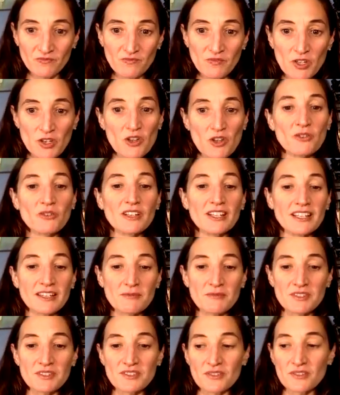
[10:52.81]
You know, like
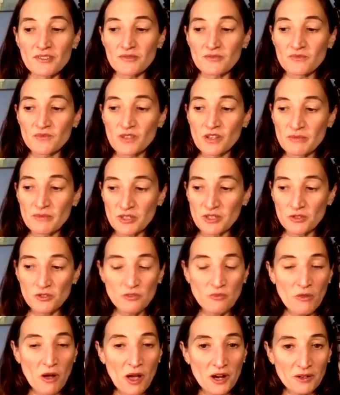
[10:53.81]
it was a, it was a
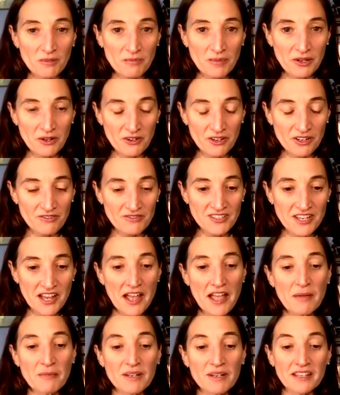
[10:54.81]
traumatic period of
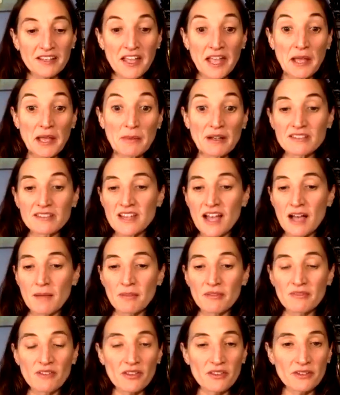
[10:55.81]
time and it came on top
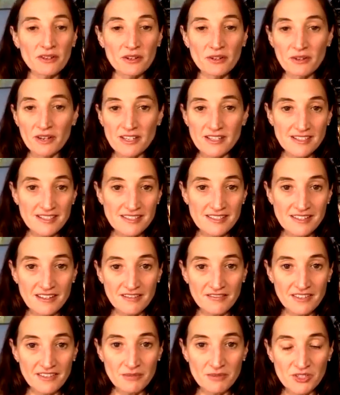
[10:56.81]
of other crazy
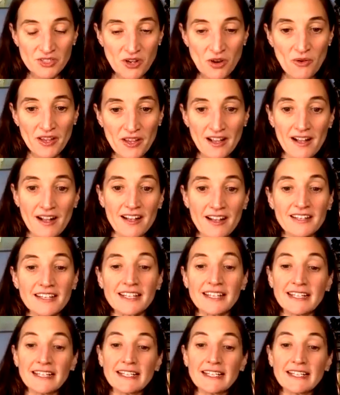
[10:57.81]
stuff that was going on.